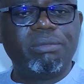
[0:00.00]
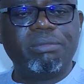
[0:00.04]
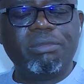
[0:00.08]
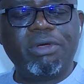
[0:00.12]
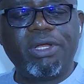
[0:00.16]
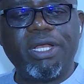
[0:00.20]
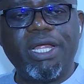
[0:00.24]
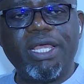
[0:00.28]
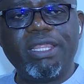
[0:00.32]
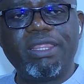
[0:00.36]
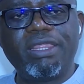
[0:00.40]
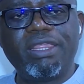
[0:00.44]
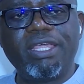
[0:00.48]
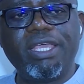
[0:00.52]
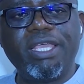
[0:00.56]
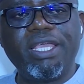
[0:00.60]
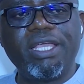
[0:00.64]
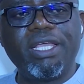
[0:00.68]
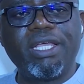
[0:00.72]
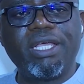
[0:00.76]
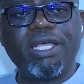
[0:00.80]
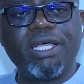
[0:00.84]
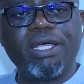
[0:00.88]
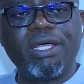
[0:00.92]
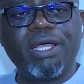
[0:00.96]
But I
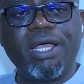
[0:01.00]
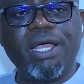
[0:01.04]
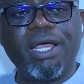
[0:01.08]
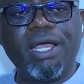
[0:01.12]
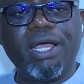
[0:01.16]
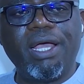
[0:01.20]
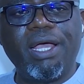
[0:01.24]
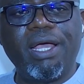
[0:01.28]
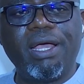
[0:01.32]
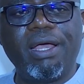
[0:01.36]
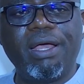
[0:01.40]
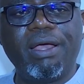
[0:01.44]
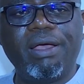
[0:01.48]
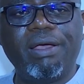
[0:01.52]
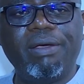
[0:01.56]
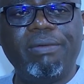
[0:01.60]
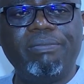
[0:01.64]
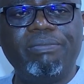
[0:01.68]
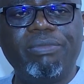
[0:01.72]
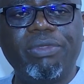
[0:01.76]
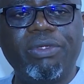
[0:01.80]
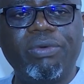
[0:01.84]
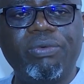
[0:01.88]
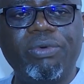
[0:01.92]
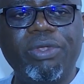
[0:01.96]
think
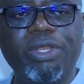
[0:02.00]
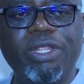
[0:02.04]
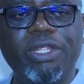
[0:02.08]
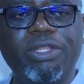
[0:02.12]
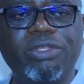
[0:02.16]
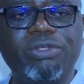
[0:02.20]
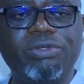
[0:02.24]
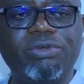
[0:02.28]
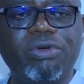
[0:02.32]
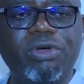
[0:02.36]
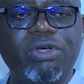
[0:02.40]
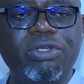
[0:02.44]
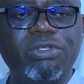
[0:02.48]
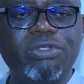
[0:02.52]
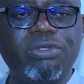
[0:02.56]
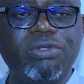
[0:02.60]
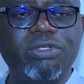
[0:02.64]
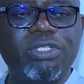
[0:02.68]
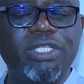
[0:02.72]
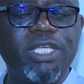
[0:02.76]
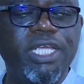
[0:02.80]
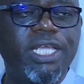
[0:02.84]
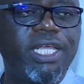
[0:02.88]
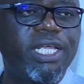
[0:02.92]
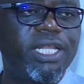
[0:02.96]
we need to
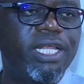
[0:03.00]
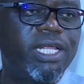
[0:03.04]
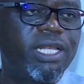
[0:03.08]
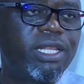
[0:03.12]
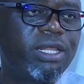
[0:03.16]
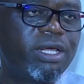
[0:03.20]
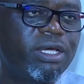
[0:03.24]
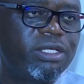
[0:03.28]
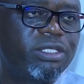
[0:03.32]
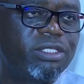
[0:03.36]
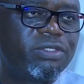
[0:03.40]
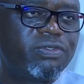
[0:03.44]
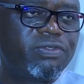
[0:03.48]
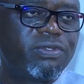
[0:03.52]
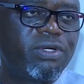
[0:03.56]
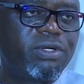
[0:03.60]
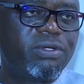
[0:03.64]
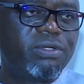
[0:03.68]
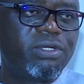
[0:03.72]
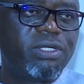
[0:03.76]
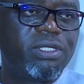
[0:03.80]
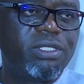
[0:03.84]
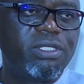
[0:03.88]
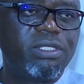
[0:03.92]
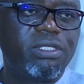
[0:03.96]
also take it a notch
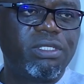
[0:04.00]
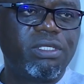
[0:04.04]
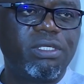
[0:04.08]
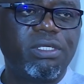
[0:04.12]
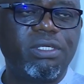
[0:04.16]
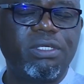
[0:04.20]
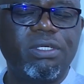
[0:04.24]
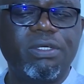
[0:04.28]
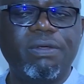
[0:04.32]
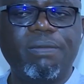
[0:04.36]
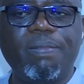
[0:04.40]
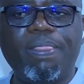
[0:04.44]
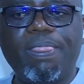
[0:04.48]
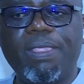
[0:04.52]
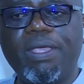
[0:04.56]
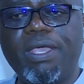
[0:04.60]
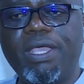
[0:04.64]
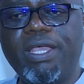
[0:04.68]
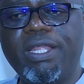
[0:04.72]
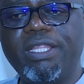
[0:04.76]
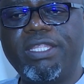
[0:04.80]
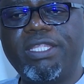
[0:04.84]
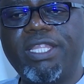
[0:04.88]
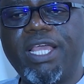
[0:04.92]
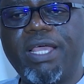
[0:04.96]
forward
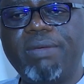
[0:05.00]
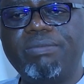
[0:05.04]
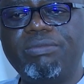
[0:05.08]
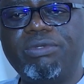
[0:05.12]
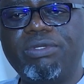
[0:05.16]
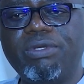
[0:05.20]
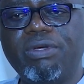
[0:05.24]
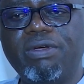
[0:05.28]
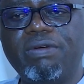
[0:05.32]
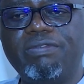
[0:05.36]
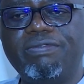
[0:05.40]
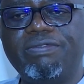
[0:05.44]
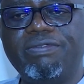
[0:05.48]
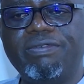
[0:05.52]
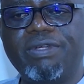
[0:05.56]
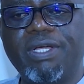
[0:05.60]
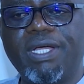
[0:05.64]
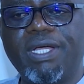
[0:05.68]
in terms of